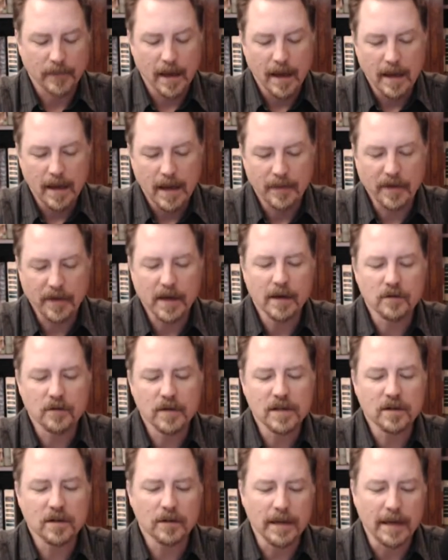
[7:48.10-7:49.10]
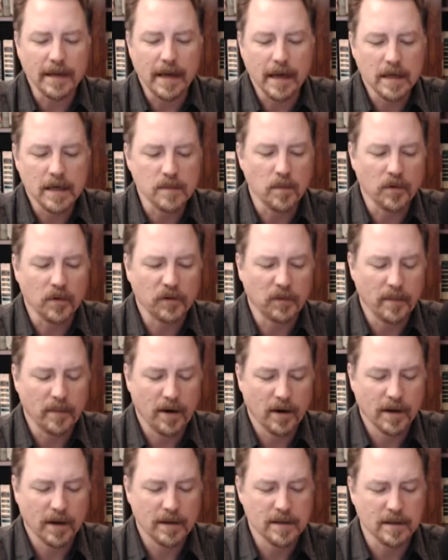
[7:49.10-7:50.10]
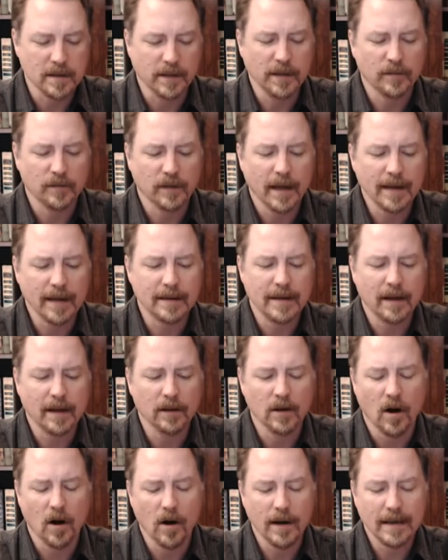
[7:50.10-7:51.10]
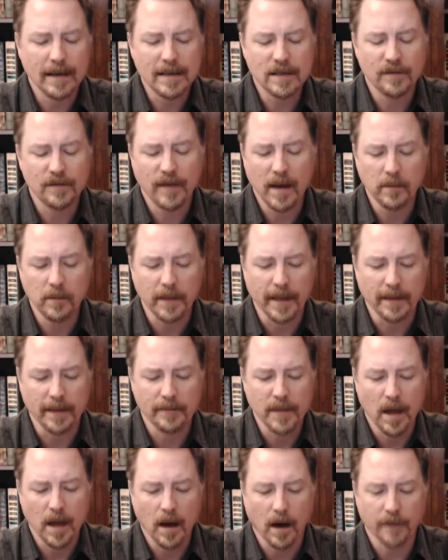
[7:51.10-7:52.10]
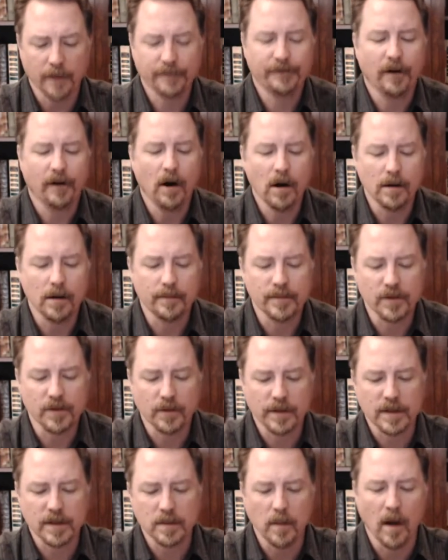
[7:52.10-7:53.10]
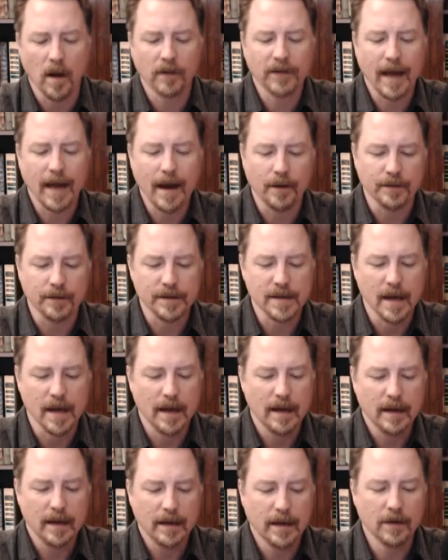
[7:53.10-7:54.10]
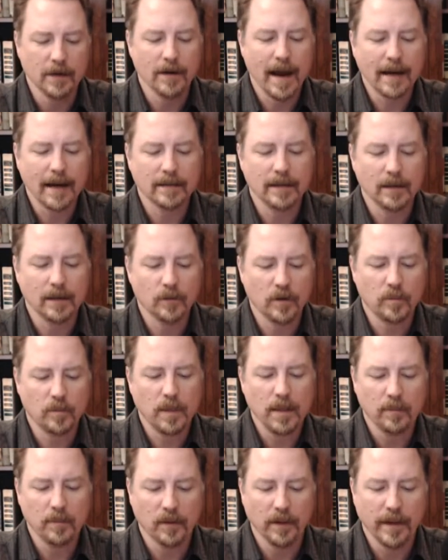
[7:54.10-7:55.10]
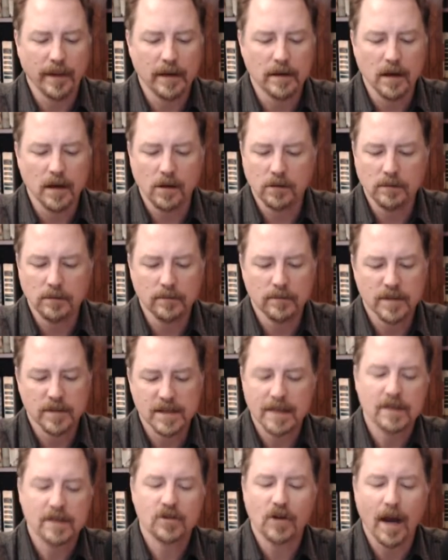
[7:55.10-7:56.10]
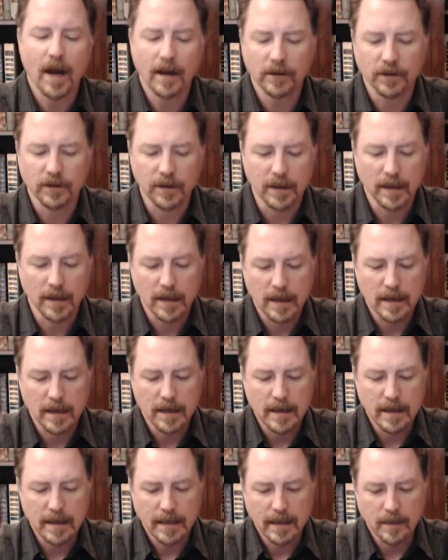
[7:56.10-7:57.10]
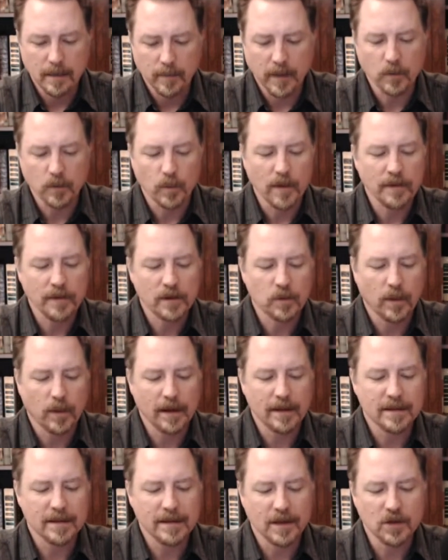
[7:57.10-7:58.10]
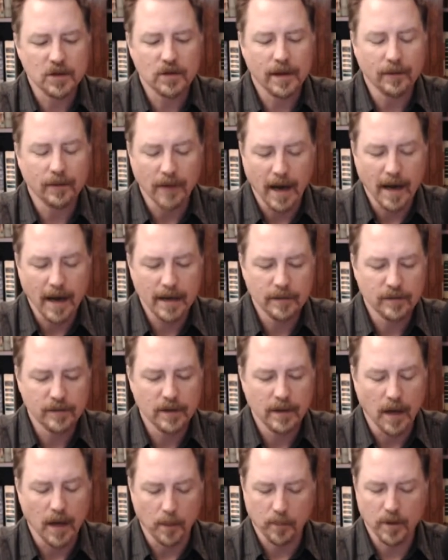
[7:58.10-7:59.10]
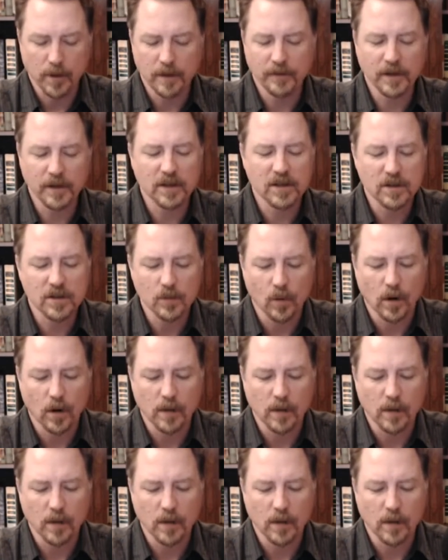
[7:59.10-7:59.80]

In the country's early days, most Americans lived like Dale Carnegie's family, on farms or in small towns, interacting with people they'd known since childhood. But when the 20th century arrived, a perfect storm